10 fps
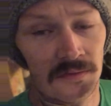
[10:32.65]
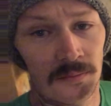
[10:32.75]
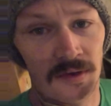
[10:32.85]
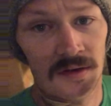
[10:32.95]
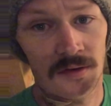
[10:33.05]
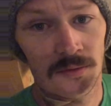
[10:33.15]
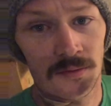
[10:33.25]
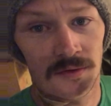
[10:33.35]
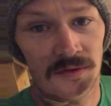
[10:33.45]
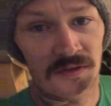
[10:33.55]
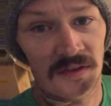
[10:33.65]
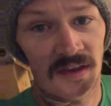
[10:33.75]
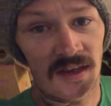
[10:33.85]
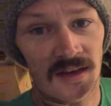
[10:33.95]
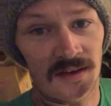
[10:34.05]
but oh, you can see
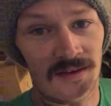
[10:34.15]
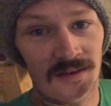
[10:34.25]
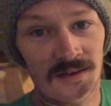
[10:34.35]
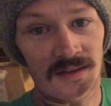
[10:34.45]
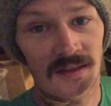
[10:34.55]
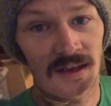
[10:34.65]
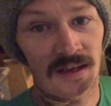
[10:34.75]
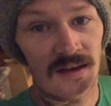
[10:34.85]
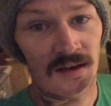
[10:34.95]
that. Did that.